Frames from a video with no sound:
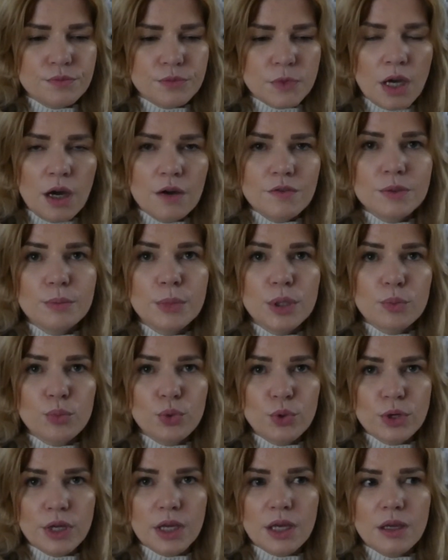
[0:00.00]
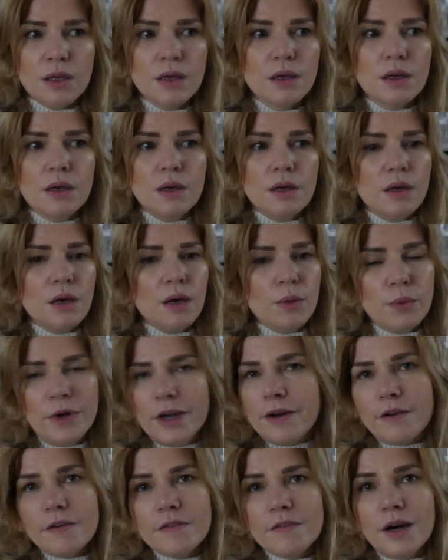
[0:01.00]
government body
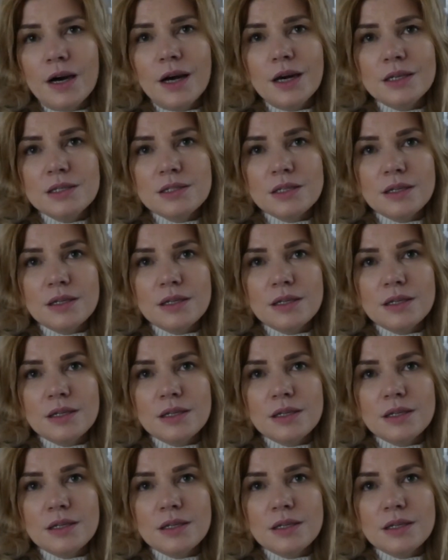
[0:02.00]
verifies